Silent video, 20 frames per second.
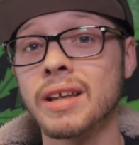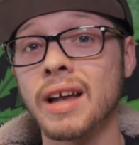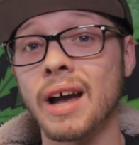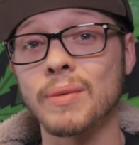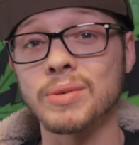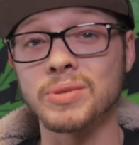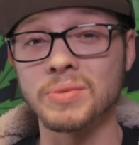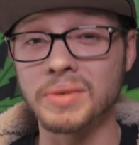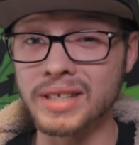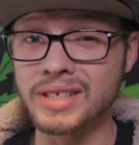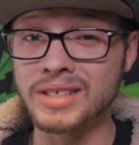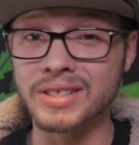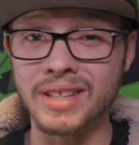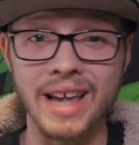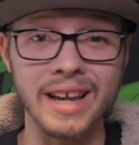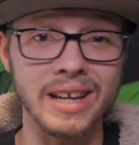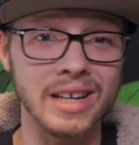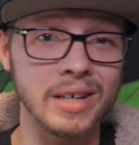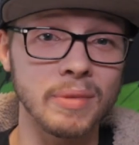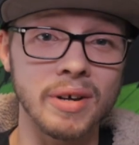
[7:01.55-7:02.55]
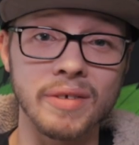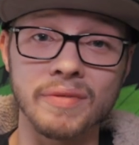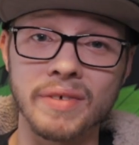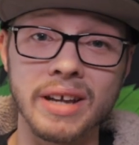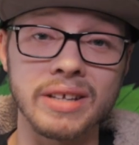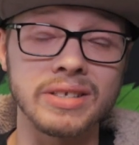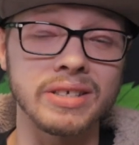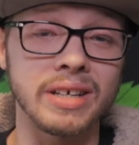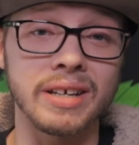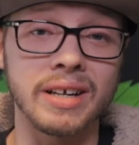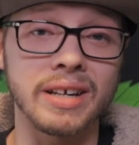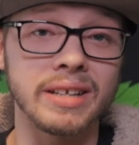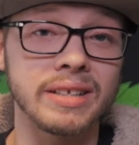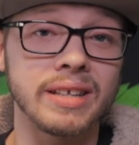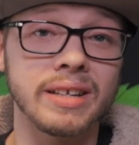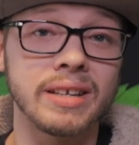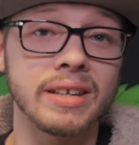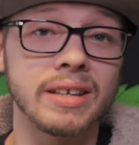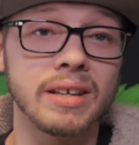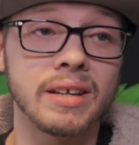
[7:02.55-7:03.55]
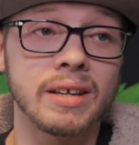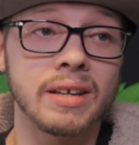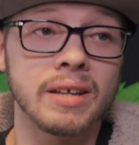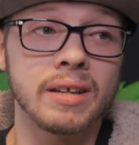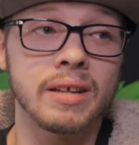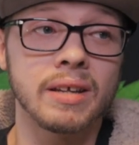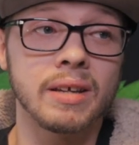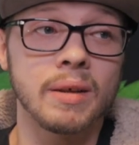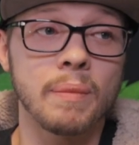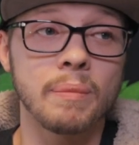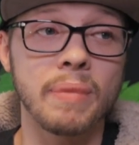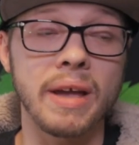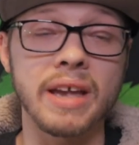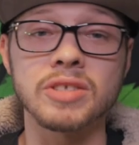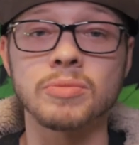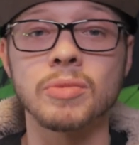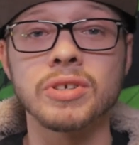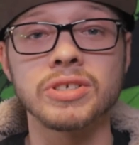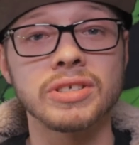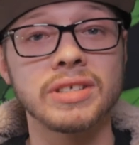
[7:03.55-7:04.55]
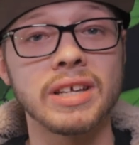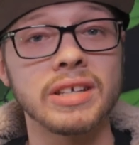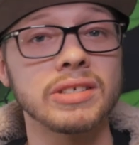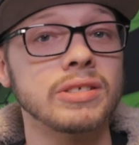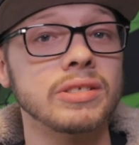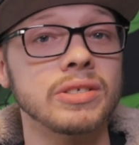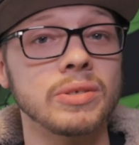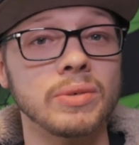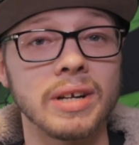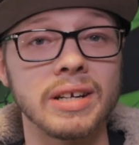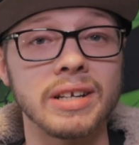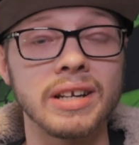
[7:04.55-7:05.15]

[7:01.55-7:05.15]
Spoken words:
I was really slacking on my veg. I didn't pay as much attention to it.